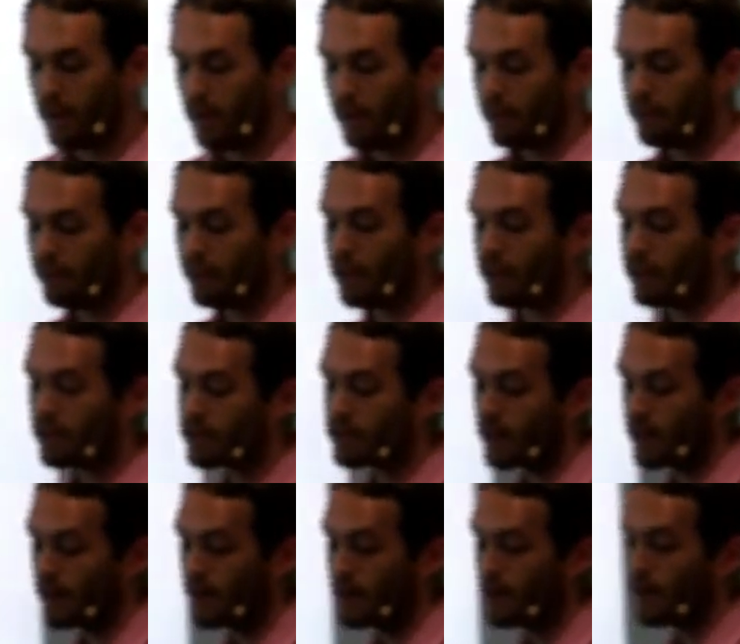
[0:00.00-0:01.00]
flourishing?
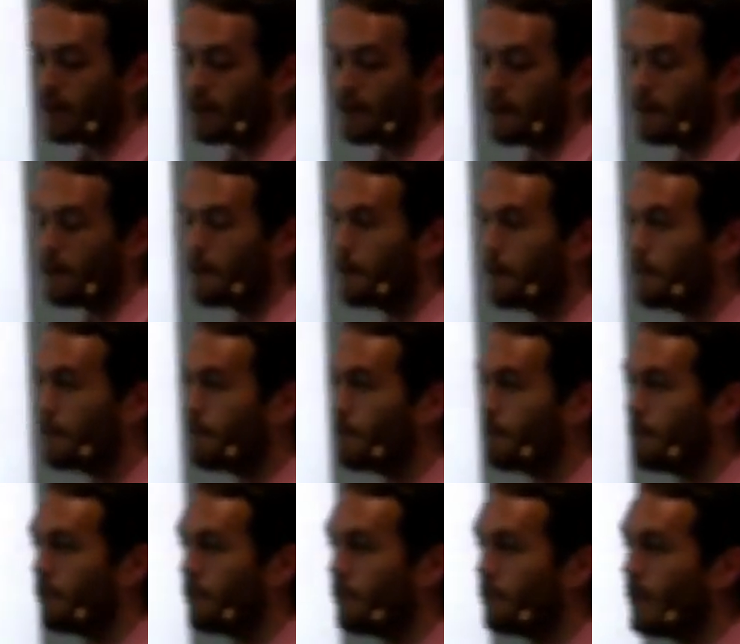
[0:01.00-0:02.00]

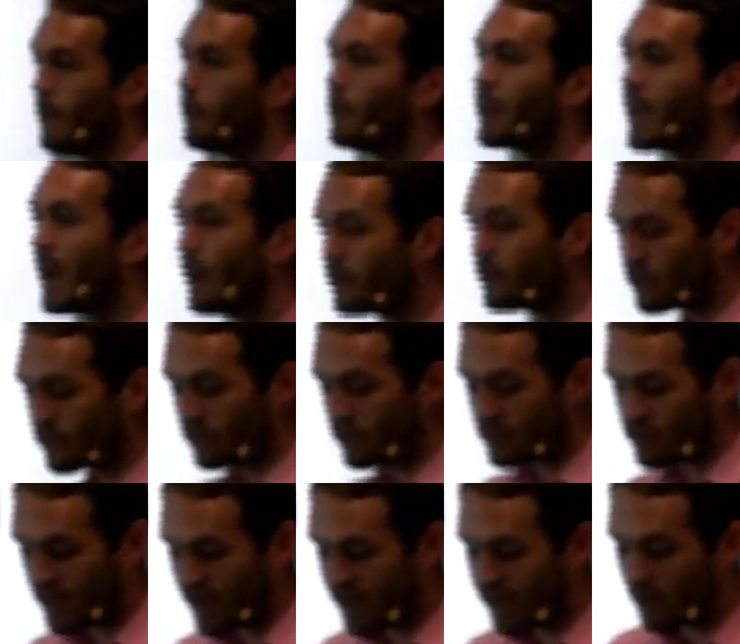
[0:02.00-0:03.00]
Now, when it comes to
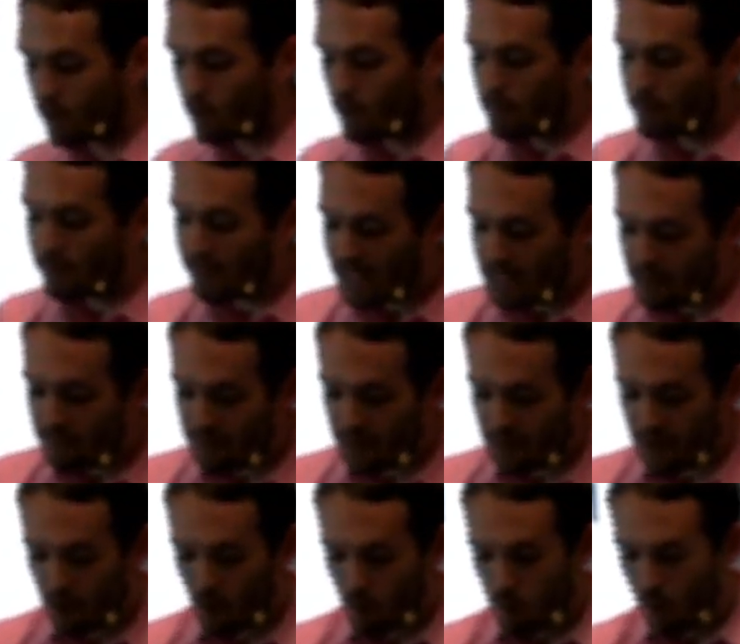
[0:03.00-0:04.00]
Christianity, we believe in an
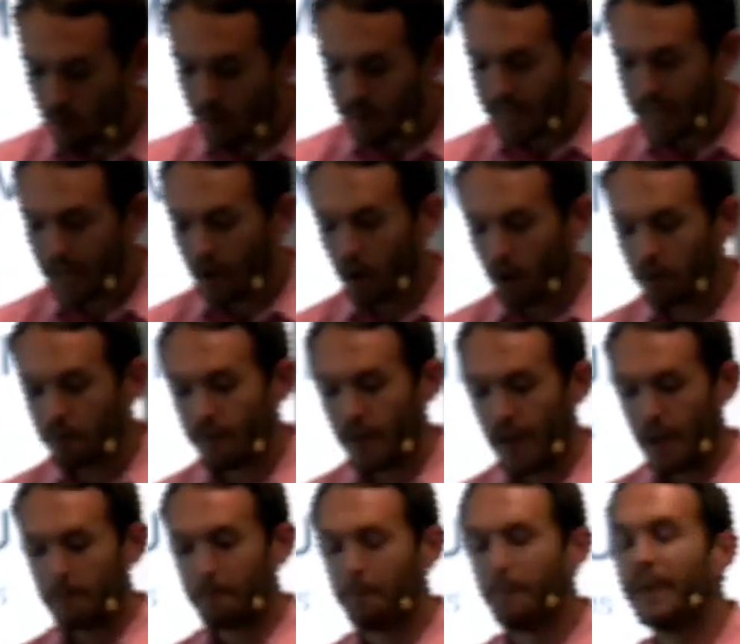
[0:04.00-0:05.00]
equality of
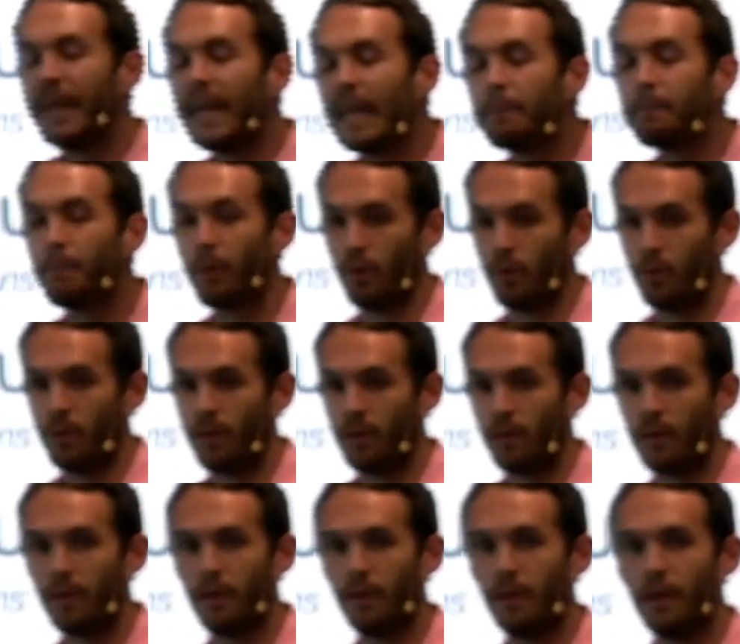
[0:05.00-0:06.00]
people,
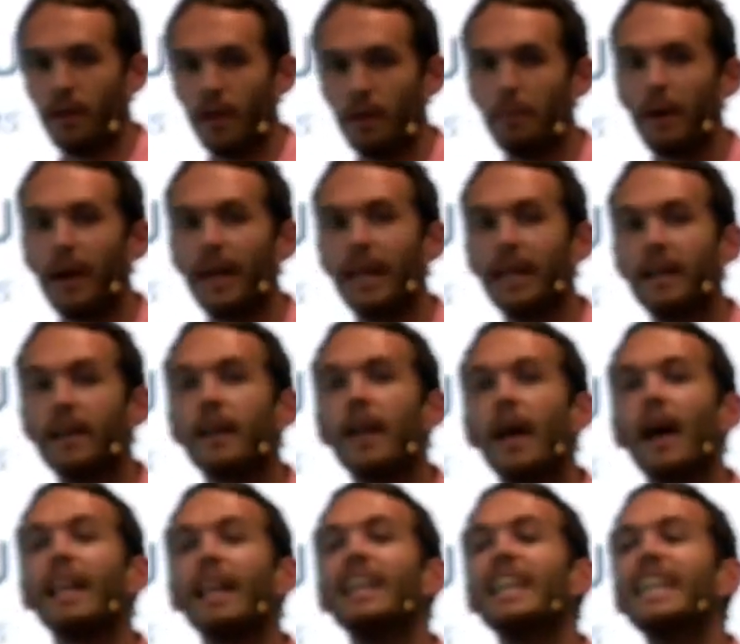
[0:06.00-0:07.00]
but in an
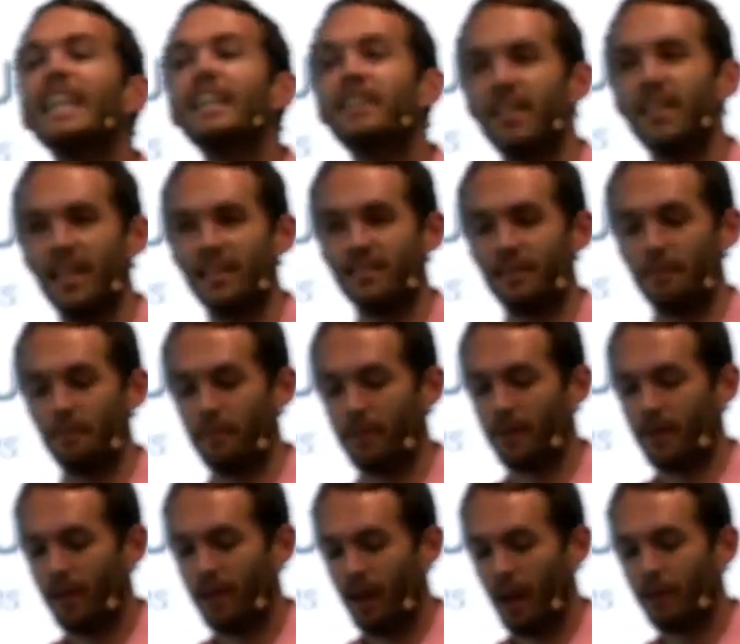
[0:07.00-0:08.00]
elitism
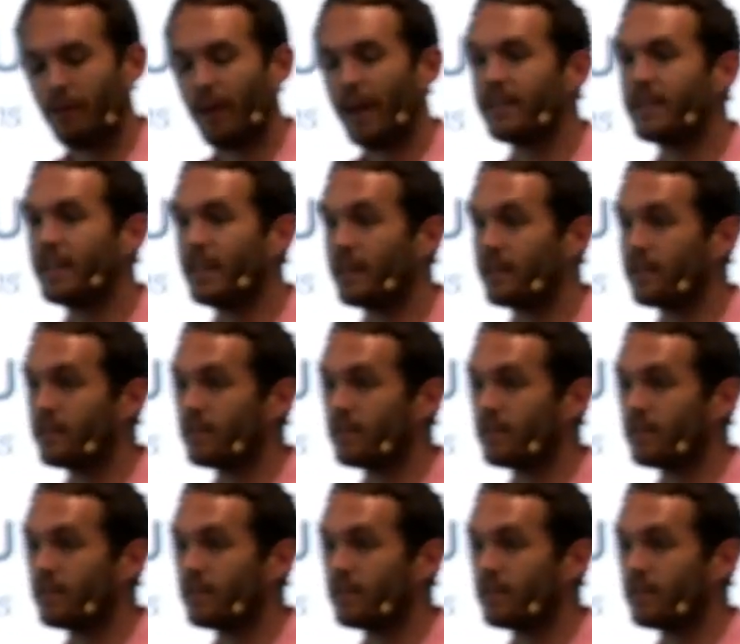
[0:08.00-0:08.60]
of ideas.